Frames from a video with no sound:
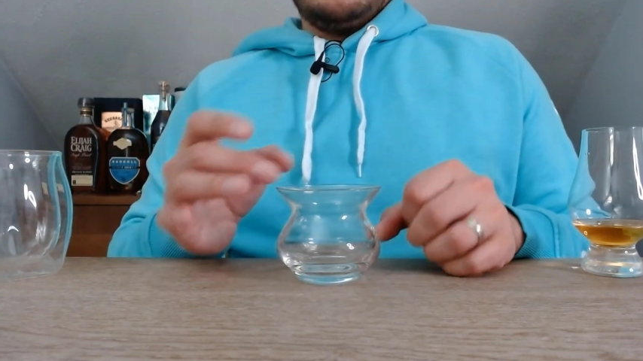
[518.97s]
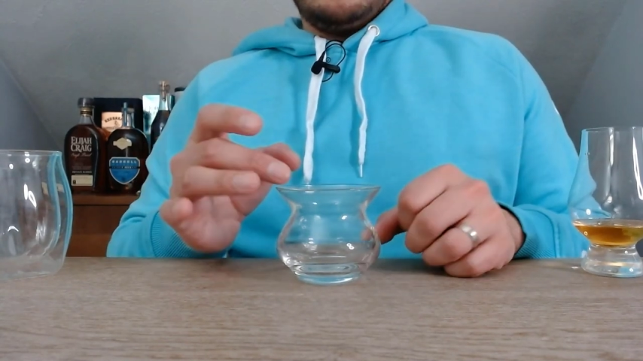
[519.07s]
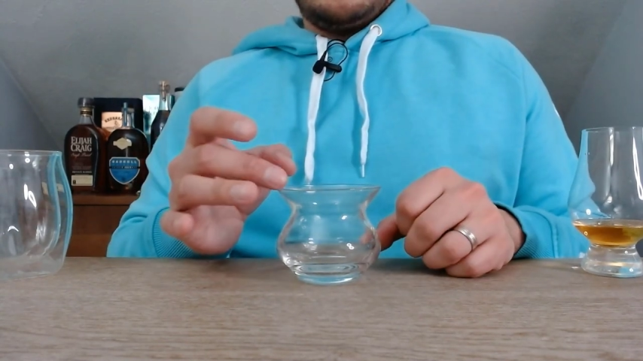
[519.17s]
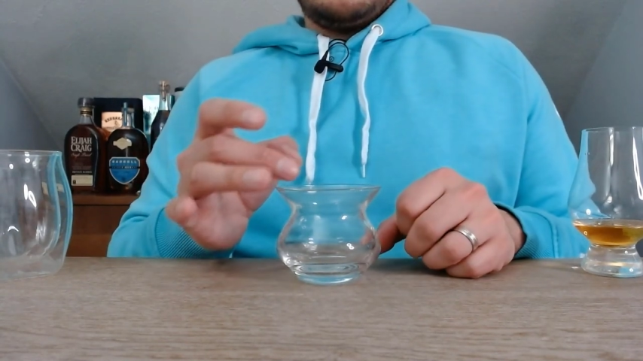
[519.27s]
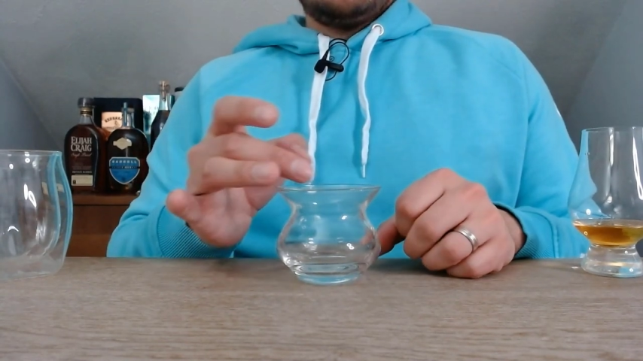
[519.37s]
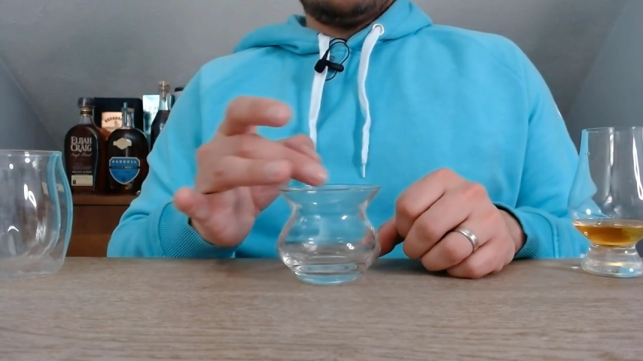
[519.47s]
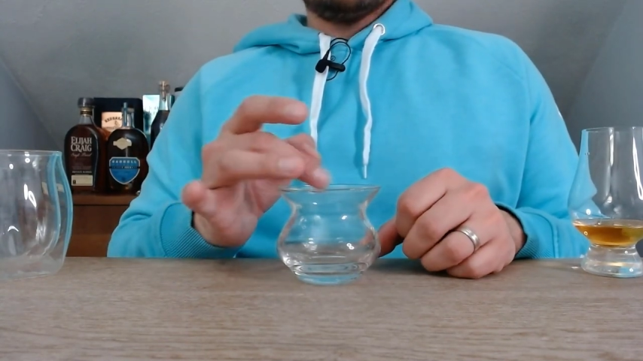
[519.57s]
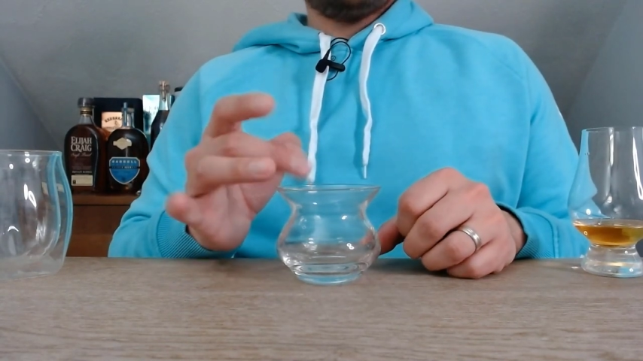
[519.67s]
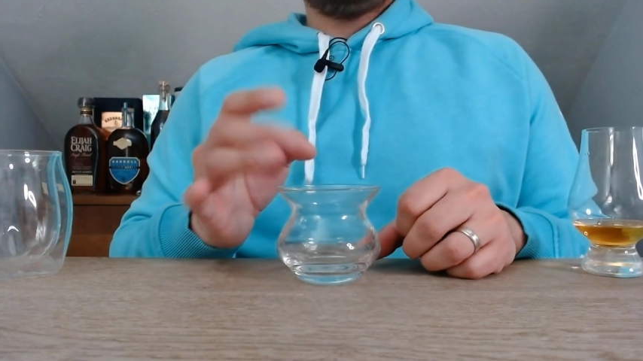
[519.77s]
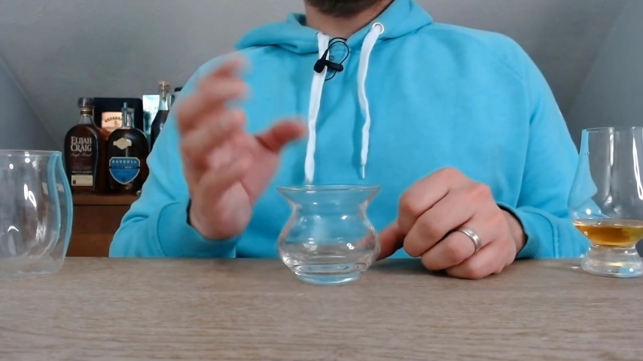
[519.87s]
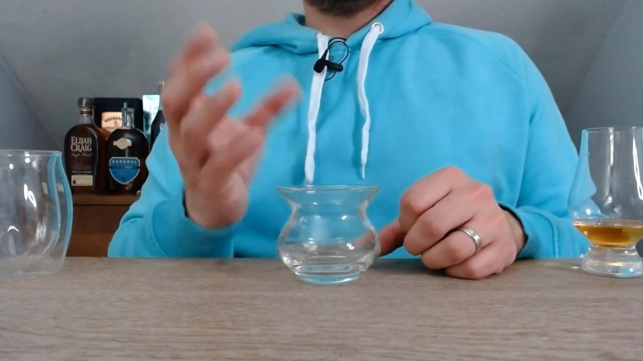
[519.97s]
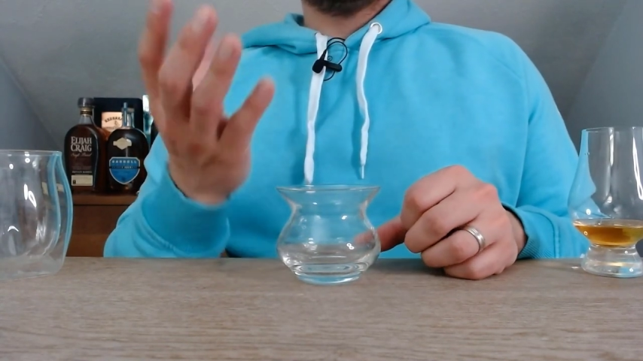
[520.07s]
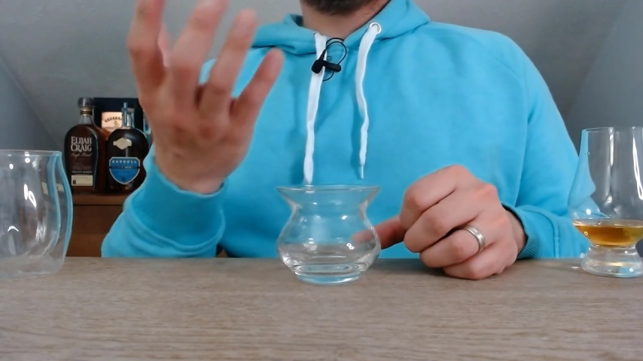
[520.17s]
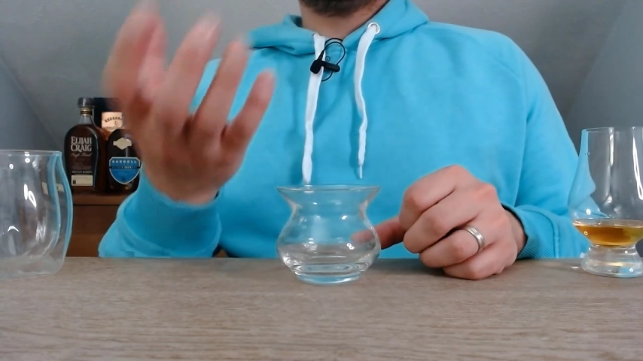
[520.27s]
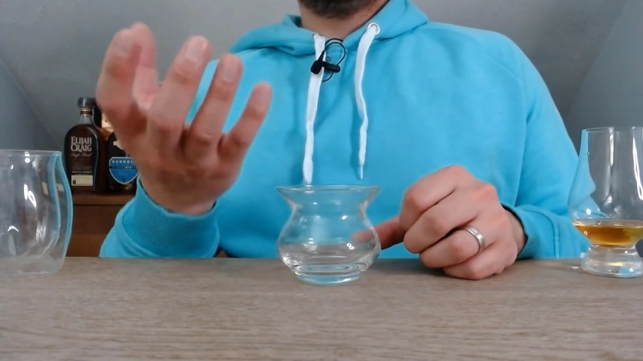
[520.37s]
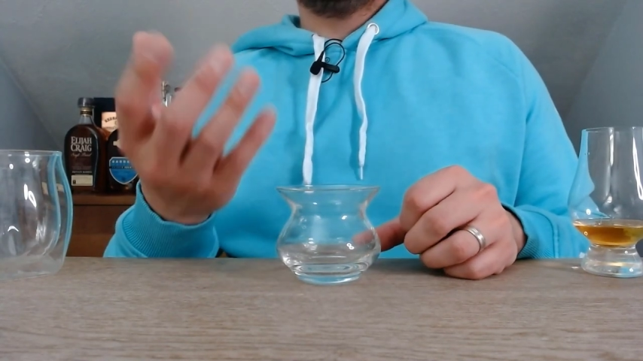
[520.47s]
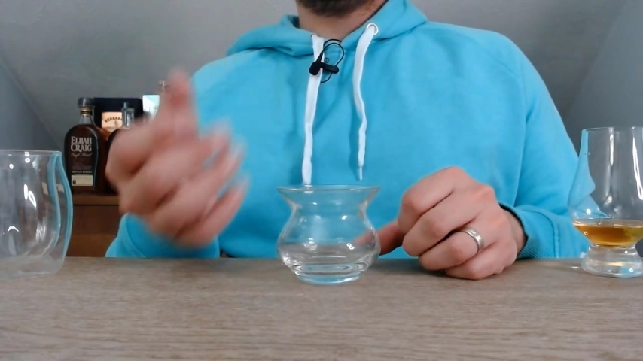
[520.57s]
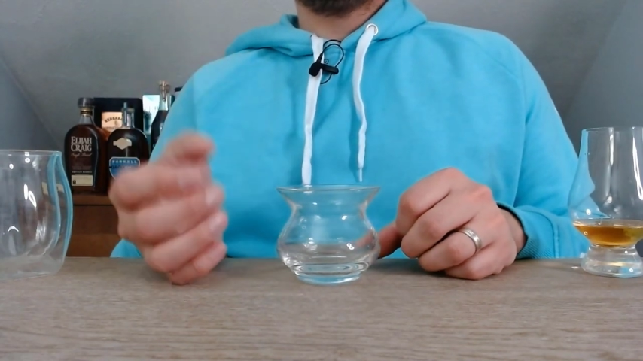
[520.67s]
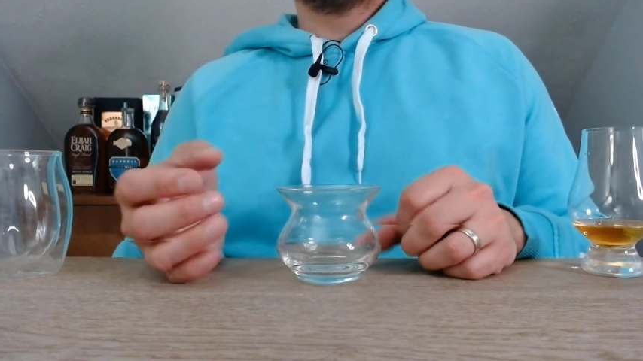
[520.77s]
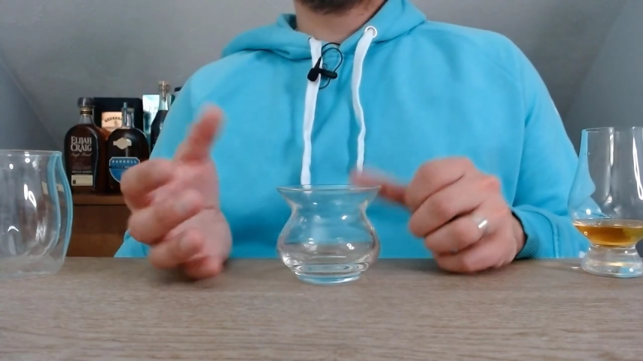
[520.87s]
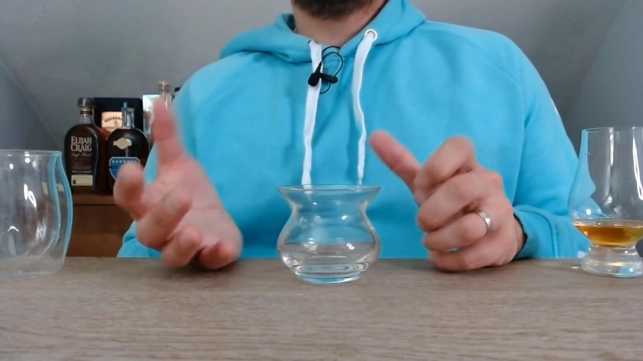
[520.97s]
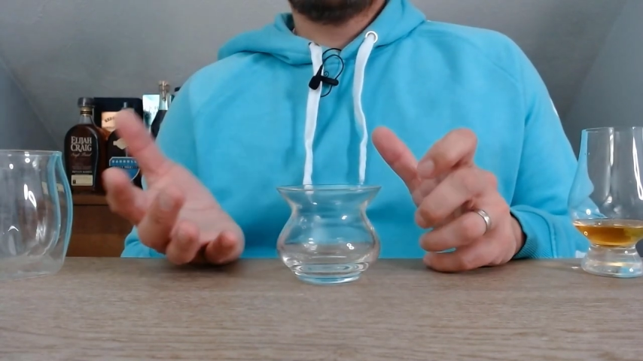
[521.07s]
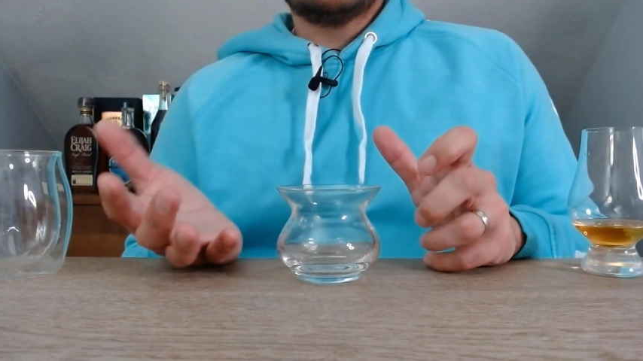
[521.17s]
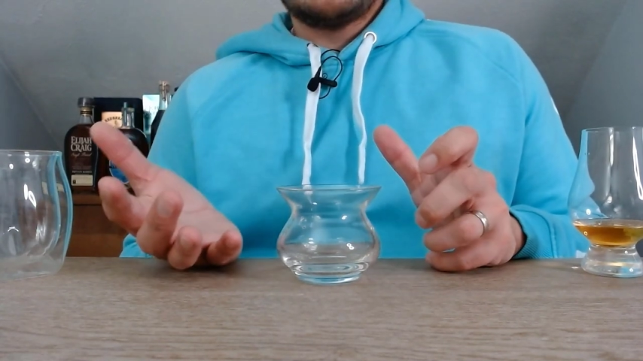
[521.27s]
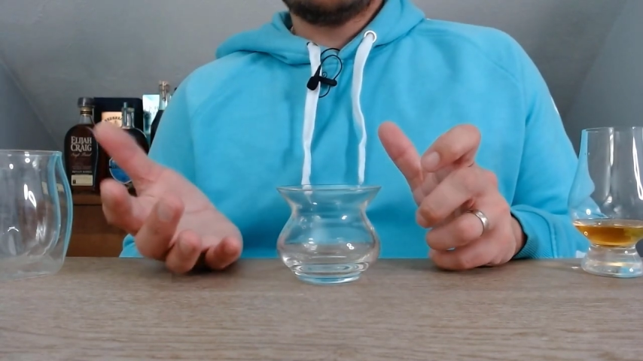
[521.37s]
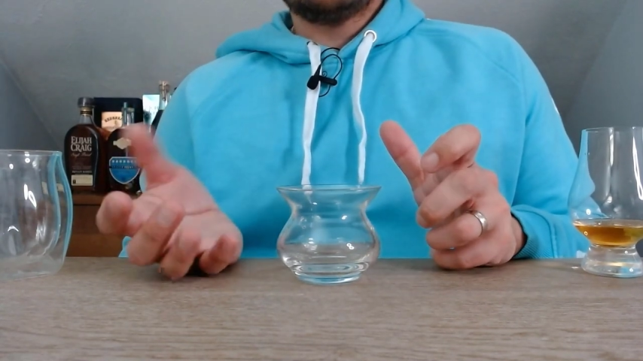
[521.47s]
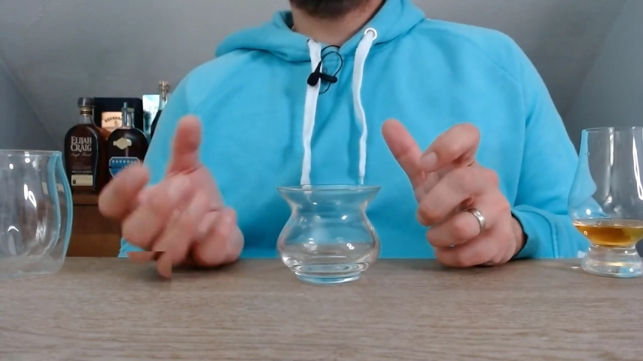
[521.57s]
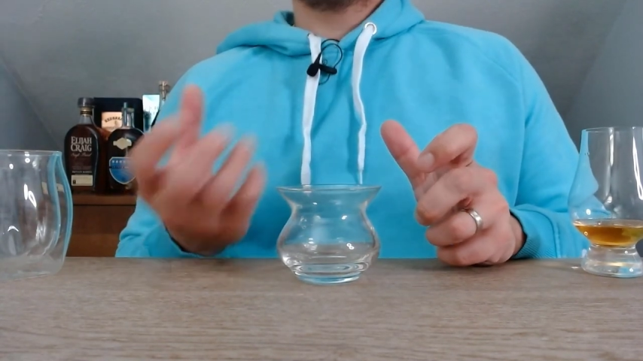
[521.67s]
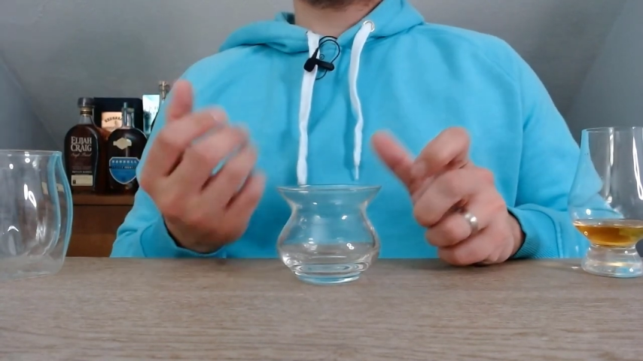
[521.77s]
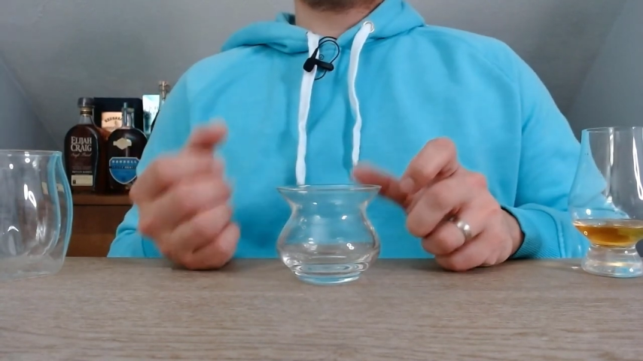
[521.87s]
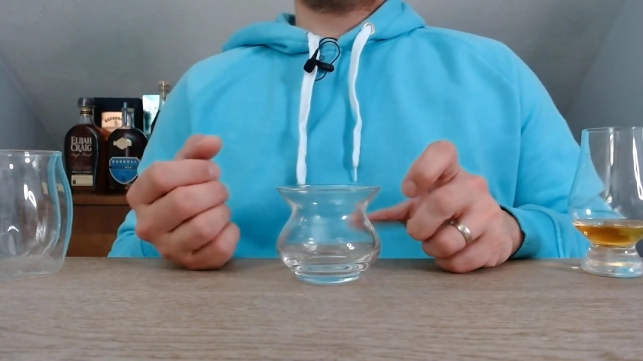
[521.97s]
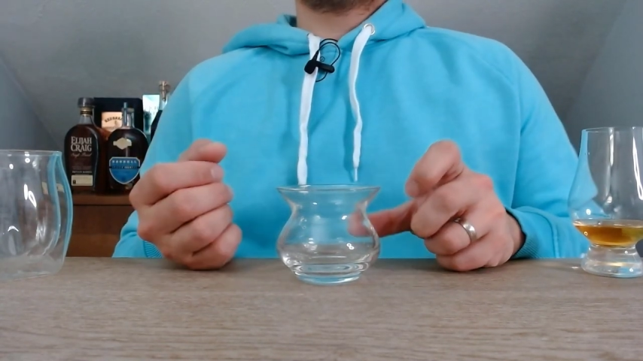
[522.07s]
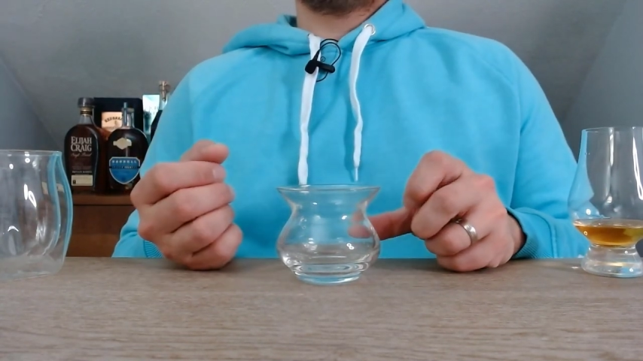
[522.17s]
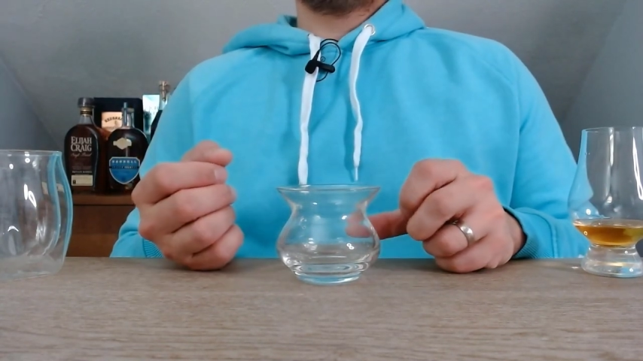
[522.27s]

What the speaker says: No face is visible, so there are no lips to read.